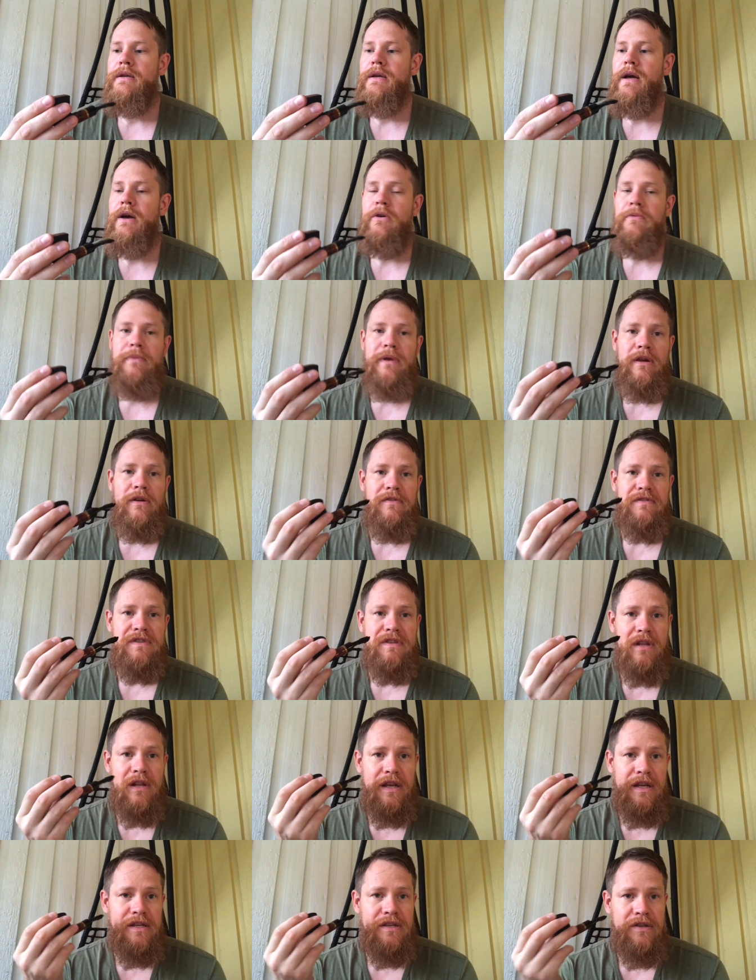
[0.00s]
how big of a
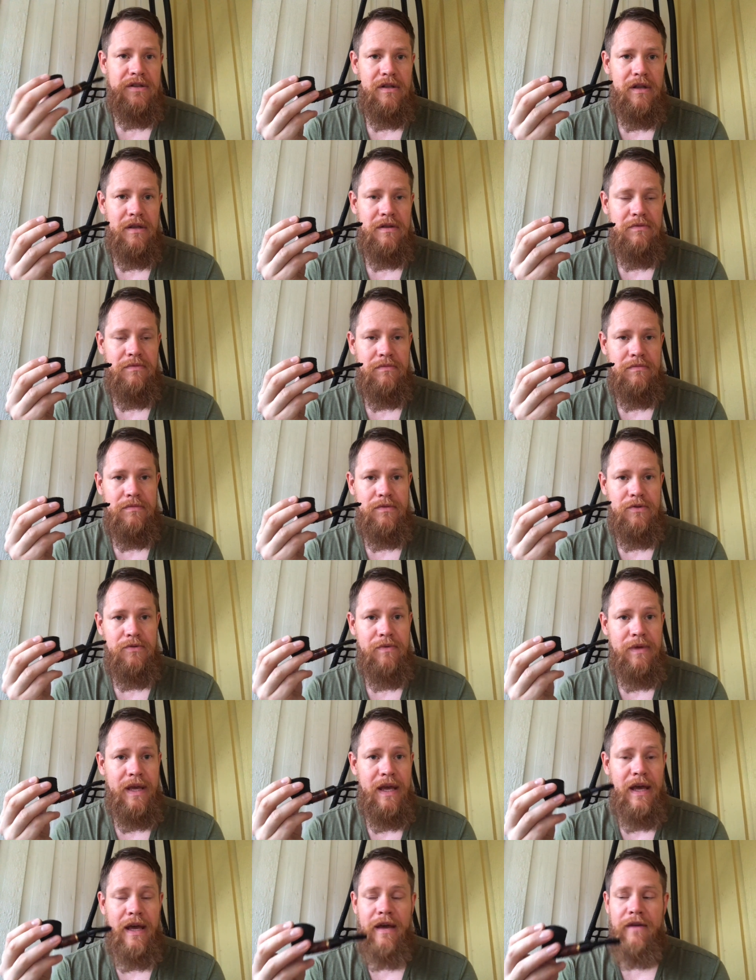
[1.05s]
selection do
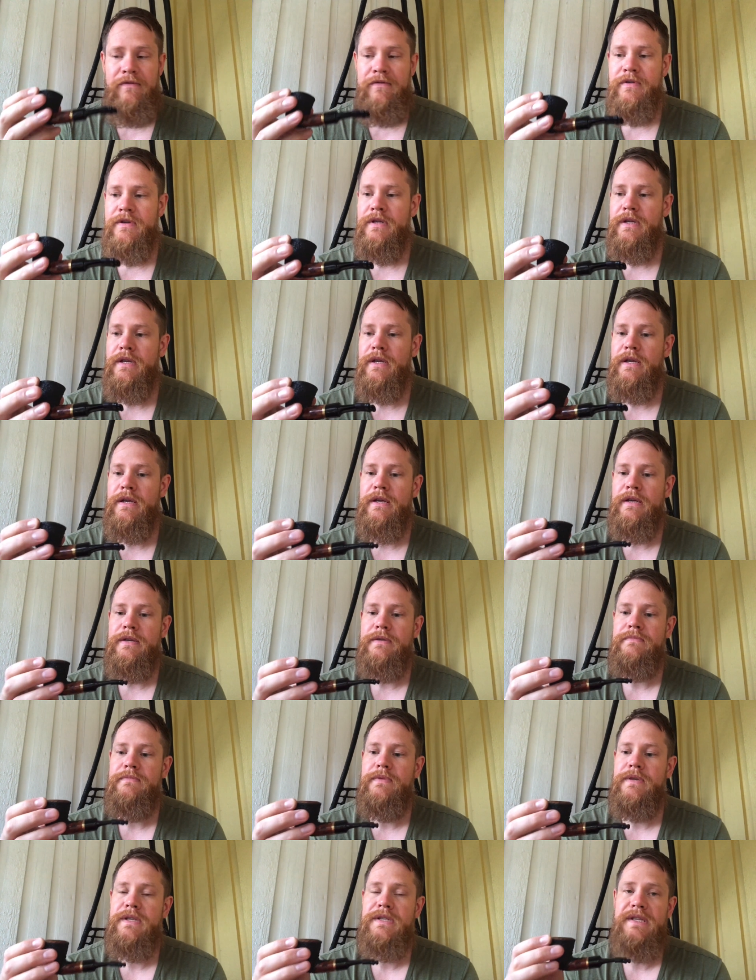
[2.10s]
we have,
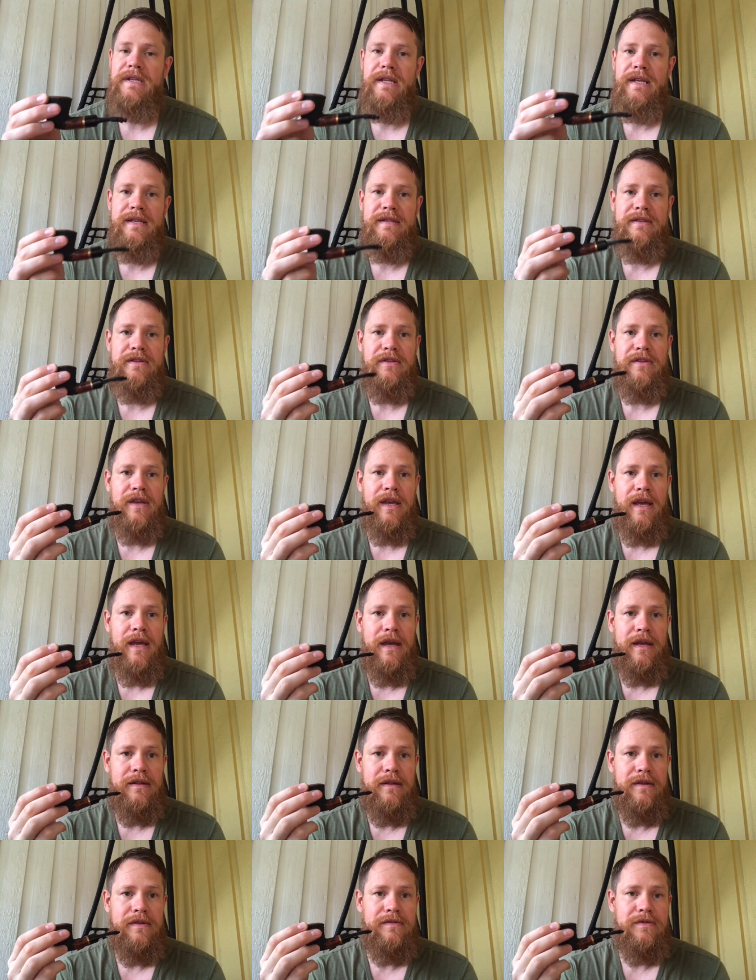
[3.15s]
is it easy to
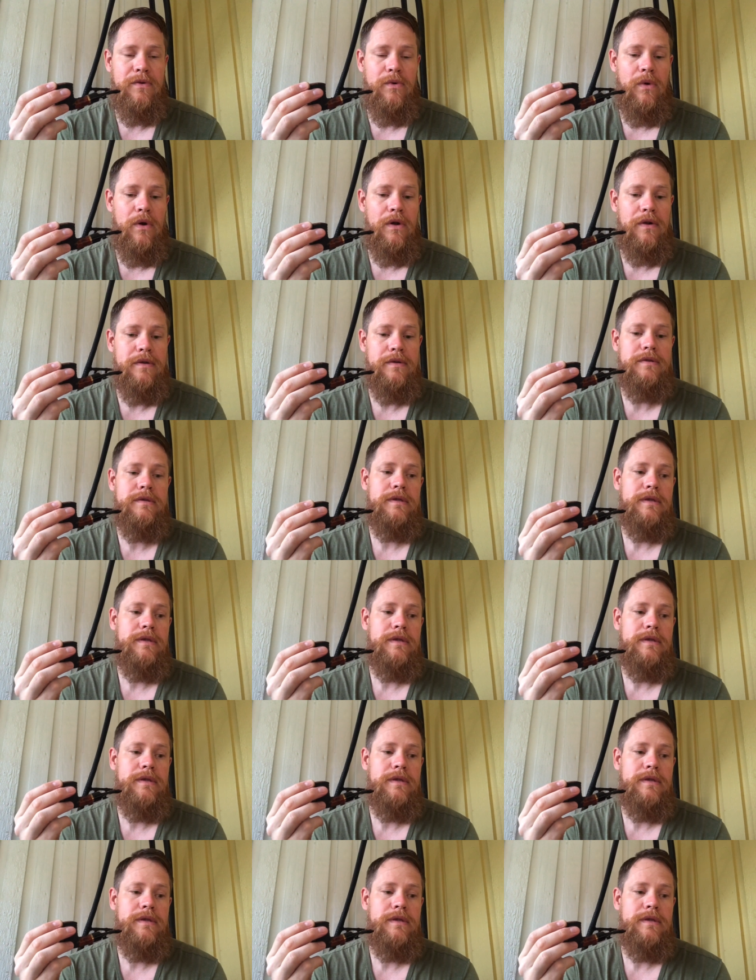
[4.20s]
get, and so on.